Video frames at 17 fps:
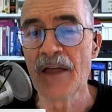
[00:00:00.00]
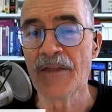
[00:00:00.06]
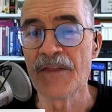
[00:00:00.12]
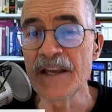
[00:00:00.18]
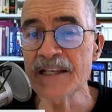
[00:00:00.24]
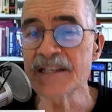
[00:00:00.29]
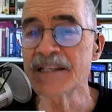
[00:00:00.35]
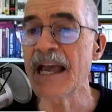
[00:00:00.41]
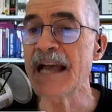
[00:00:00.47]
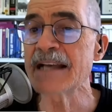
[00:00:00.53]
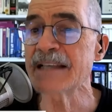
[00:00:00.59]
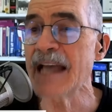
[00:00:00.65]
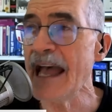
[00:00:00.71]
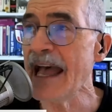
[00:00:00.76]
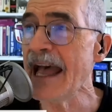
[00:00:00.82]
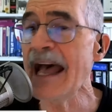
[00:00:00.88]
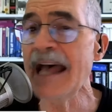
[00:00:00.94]
this has
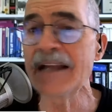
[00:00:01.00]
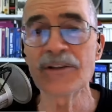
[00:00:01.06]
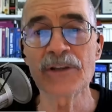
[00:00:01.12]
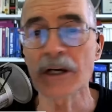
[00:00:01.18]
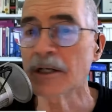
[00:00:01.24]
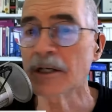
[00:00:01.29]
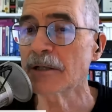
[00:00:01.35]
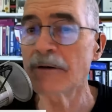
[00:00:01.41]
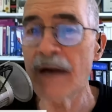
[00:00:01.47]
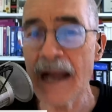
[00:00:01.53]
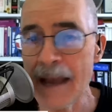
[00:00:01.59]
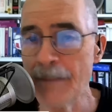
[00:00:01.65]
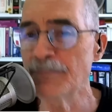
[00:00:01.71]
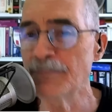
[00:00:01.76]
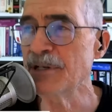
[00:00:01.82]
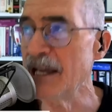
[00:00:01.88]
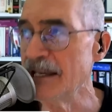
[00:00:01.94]
had the
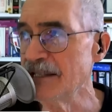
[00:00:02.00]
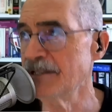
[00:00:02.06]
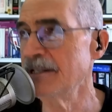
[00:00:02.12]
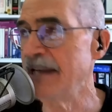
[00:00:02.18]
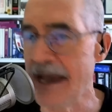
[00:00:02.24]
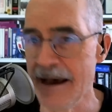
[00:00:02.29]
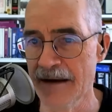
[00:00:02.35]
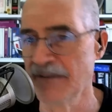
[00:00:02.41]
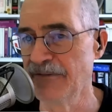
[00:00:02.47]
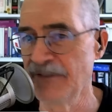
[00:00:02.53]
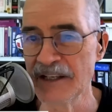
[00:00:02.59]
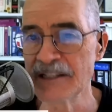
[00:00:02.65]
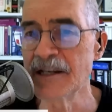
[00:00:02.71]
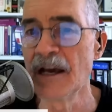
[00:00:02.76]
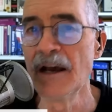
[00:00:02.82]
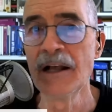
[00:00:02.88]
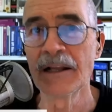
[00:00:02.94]
crap tested out of it.
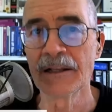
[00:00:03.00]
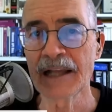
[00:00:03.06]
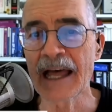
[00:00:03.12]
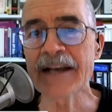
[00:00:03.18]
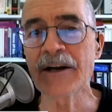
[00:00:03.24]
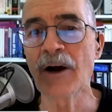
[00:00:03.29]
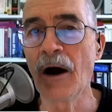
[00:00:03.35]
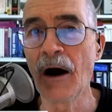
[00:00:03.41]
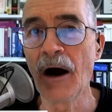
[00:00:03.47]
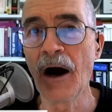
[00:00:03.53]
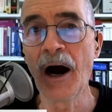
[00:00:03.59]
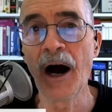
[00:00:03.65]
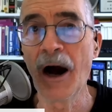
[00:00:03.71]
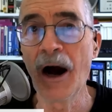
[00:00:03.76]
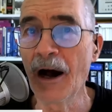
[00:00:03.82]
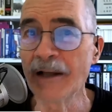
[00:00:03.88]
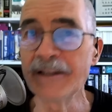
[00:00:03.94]
That's what I thought like, I meant.
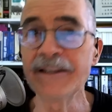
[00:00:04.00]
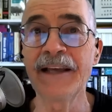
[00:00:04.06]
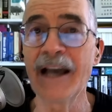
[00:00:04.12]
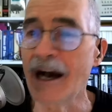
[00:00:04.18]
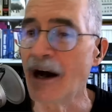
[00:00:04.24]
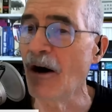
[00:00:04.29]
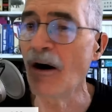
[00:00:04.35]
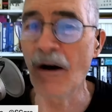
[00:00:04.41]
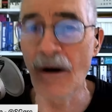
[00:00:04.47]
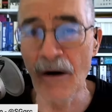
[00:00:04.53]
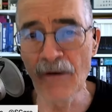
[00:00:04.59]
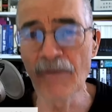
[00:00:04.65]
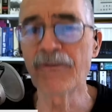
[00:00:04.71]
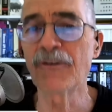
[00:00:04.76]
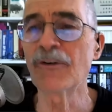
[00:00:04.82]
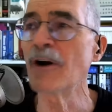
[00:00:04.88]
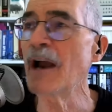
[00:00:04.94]
Okay, good. Yeah,
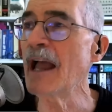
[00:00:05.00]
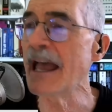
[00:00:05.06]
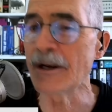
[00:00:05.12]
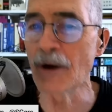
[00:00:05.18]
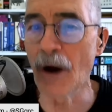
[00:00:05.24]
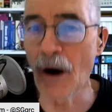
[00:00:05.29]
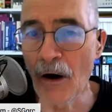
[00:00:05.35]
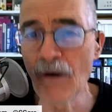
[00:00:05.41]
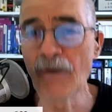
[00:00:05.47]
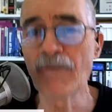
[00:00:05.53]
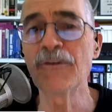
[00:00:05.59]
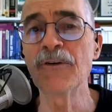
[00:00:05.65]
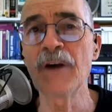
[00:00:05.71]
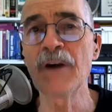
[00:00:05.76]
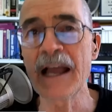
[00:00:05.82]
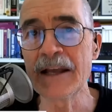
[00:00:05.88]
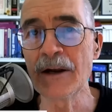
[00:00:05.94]
over and
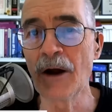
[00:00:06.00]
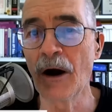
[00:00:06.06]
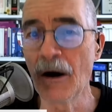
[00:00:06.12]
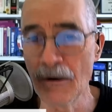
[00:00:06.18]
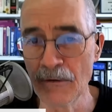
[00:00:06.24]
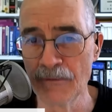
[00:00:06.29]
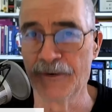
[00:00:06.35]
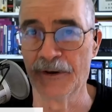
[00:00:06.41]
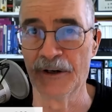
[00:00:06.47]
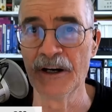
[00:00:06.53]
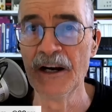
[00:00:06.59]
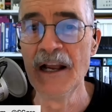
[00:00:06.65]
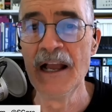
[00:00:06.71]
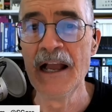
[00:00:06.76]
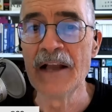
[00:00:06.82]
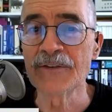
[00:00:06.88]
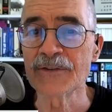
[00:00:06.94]
over and over.
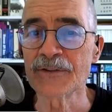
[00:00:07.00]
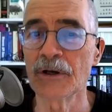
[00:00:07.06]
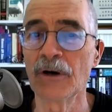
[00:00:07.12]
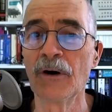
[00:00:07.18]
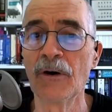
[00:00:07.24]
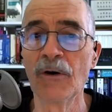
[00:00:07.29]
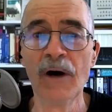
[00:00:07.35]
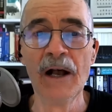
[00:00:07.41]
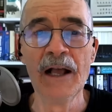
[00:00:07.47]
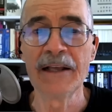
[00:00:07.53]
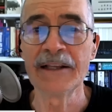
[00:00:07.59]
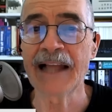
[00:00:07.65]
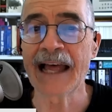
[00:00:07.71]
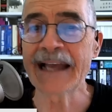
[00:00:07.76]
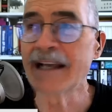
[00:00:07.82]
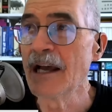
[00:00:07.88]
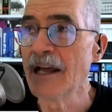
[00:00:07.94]
So,
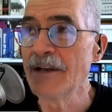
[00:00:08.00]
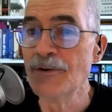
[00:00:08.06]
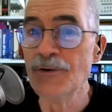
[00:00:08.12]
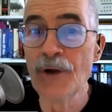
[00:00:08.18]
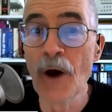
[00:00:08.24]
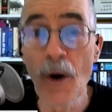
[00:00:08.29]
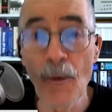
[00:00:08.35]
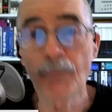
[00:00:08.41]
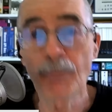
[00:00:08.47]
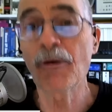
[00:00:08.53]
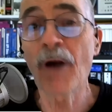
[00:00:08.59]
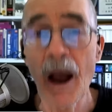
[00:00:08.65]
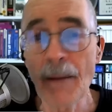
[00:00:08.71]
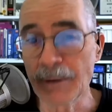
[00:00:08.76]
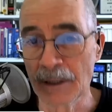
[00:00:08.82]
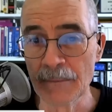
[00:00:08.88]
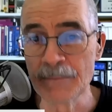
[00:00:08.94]
like, no
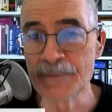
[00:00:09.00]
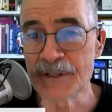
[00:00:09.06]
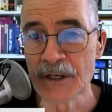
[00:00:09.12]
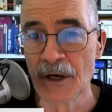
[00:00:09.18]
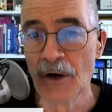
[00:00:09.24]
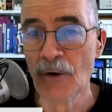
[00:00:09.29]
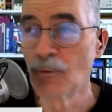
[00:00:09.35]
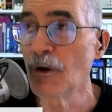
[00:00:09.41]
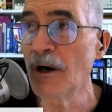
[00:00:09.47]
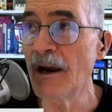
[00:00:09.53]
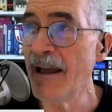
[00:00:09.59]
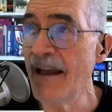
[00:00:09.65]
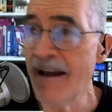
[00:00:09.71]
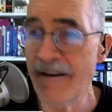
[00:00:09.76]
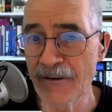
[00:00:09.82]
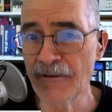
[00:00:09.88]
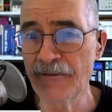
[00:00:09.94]
problems were
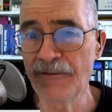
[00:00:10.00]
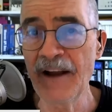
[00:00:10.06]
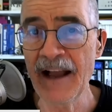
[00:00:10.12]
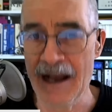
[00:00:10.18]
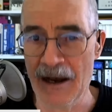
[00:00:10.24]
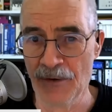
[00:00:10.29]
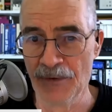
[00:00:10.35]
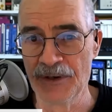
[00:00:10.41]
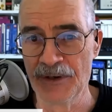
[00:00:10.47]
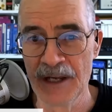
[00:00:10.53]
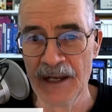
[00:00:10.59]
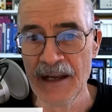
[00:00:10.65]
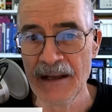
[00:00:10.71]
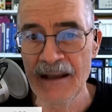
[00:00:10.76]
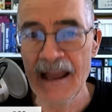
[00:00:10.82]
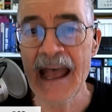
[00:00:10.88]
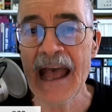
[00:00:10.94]
ever found.
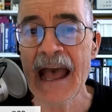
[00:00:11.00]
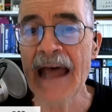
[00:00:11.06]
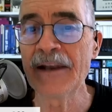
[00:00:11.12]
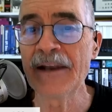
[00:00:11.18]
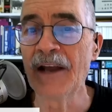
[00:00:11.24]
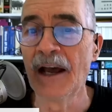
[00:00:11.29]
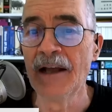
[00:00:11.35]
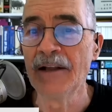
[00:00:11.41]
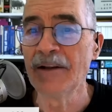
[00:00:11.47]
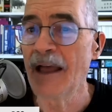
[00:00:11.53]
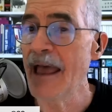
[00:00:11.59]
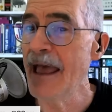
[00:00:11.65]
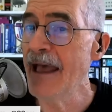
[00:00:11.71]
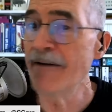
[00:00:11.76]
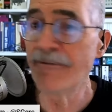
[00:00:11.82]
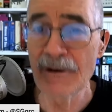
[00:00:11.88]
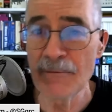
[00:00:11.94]
And
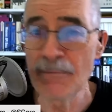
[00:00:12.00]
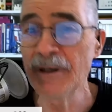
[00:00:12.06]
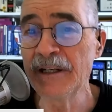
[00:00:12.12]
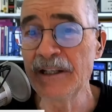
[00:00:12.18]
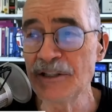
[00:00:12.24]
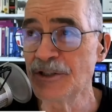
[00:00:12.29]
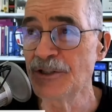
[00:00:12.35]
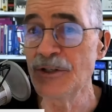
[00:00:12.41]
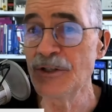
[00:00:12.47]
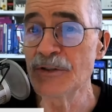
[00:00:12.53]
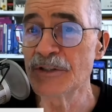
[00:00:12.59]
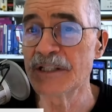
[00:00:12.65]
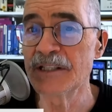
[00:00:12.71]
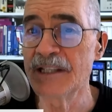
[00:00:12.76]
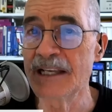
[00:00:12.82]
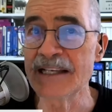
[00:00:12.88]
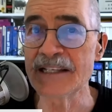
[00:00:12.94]
everybody's
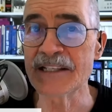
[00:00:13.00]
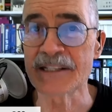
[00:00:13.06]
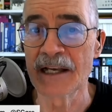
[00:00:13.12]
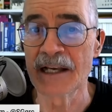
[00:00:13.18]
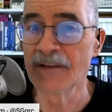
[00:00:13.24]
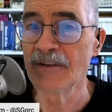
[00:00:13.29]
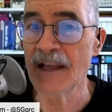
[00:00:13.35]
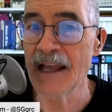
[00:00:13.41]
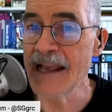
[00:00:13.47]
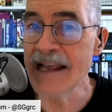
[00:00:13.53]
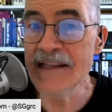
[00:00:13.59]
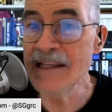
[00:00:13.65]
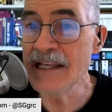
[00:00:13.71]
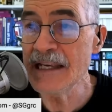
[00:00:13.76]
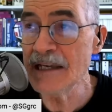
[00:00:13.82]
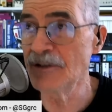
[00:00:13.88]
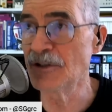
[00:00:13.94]
using this in
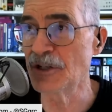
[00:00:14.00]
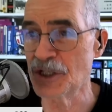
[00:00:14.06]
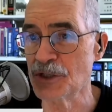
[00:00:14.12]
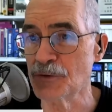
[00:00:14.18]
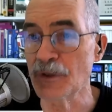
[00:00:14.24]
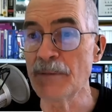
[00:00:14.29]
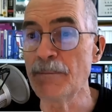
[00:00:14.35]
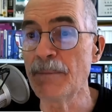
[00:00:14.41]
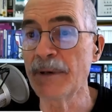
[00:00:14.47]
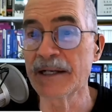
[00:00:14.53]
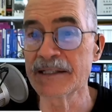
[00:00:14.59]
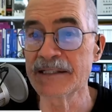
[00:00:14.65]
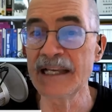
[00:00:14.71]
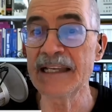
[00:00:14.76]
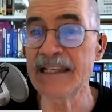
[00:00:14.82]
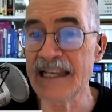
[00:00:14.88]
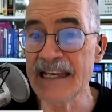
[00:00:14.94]
the industry because
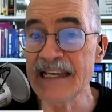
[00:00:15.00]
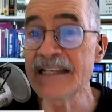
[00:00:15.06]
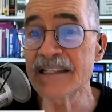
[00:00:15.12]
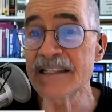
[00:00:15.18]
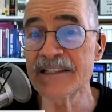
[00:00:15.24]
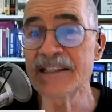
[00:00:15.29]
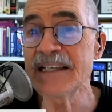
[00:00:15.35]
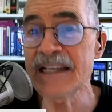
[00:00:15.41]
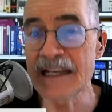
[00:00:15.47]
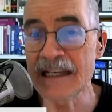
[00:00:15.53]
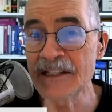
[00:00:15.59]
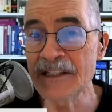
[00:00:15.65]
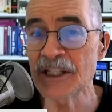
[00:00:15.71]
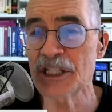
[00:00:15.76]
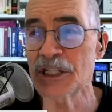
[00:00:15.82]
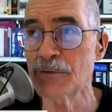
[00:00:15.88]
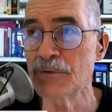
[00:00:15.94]
it is the
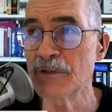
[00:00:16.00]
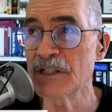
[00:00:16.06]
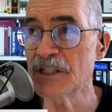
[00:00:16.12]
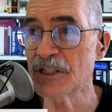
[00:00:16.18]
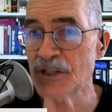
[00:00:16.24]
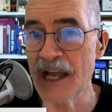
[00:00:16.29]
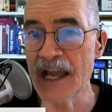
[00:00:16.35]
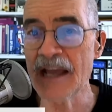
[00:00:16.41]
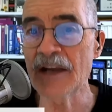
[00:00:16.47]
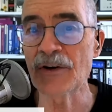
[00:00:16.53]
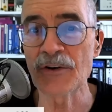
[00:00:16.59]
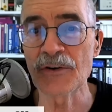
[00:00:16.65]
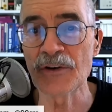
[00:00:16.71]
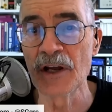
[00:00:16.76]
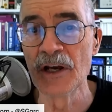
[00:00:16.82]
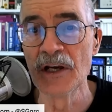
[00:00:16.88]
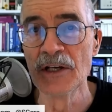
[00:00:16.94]
industry
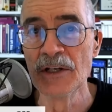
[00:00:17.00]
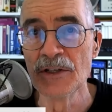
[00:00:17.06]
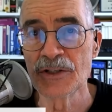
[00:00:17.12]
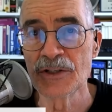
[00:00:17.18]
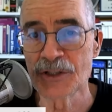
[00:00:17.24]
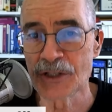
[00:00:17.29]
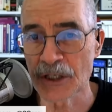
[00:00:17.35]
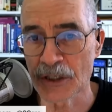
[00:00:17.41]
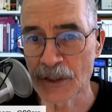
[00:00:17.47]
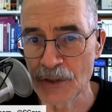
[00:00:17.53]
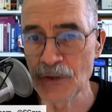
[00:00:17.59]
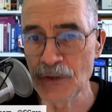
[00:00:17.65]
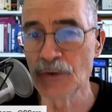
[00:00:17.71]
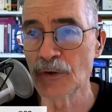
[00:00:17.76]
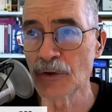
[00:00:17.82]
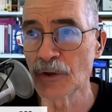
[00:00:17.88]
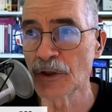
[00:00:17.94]
standard
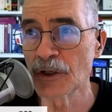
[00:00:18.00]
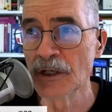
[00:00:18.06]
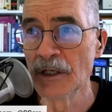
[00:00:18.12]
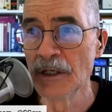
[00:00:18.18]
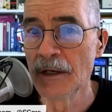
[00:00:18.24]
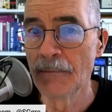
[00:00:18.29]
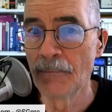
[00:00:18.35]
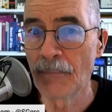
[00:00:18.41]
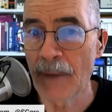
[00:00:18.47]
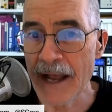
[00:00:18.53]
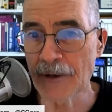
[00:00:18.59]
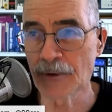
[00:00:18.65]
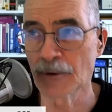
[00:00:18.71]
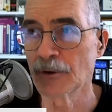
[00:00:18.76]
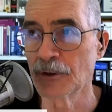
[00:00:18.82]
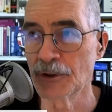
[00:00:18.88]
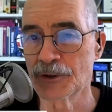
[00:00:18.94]
secure
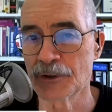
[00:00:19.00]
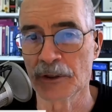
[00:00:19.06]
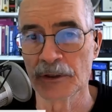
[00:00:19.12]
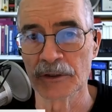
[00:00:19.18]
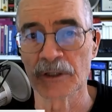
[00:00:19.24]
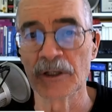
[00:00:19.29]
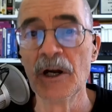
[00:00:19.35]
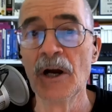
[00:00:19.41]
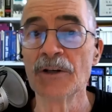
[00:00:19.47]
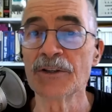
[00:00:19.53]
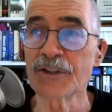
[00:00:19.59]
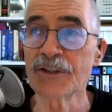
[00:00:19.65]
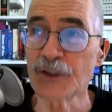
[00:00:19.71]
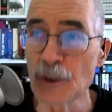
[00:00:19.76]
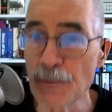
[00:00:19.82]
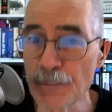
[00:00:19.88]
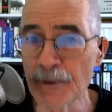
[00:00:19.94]
microcontroller.
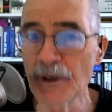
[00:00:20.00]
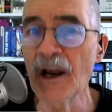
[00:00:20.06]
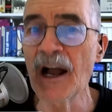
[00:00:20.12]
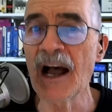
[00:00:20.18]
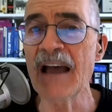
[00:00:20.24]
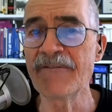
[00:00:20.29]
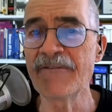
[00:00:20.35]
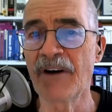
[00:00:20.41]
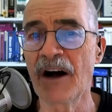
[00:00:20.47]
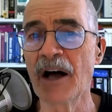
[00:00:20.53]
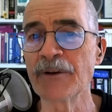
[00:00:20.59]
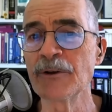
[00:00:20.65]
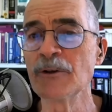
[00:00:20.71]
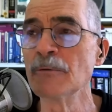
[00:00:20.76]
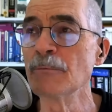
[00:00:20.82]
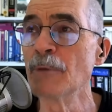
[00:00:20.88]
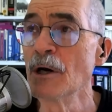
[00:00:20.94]
Super high
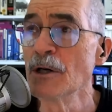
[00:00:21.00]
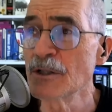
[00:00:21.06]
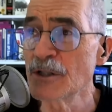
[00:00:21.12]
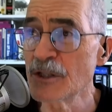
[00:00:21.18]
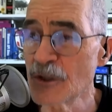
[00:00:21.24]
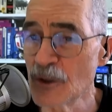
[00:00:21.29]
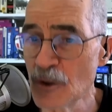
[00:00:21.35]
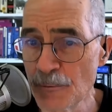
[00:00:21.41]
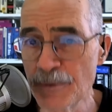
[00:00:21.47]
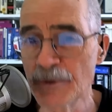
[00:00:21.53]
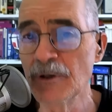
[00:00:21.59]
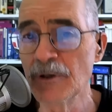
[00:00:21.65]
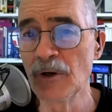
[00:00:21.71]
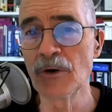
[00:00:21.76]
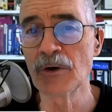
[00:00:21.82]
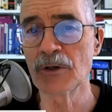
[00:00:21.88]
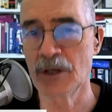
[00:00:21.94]
volume, super
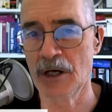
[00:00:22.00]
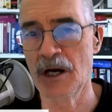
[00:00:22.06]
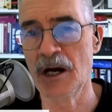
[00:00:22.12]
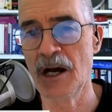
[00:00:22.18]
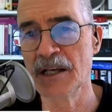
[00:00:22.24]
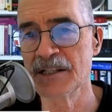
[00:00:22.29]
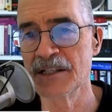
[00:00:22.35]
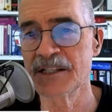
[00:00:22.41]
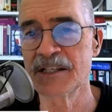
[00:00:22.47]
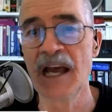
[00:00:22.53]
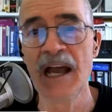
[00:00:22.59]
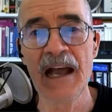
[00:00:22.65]
low cost,